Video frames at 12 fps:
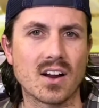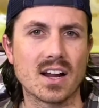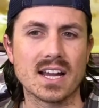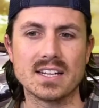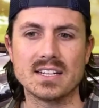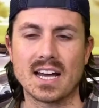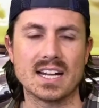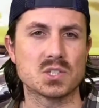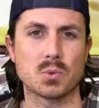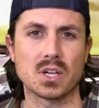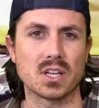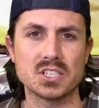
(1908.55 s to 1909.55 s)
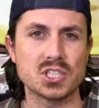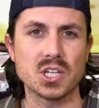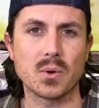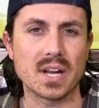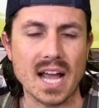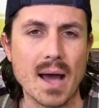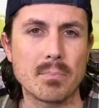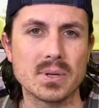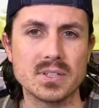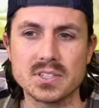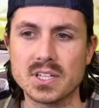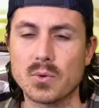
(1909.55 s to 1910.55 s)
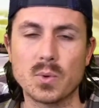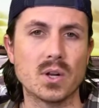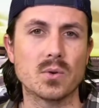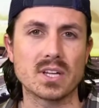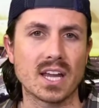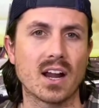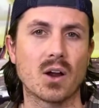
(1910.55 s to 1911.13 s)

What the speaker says: And I just want to let you know what happened. We don't care.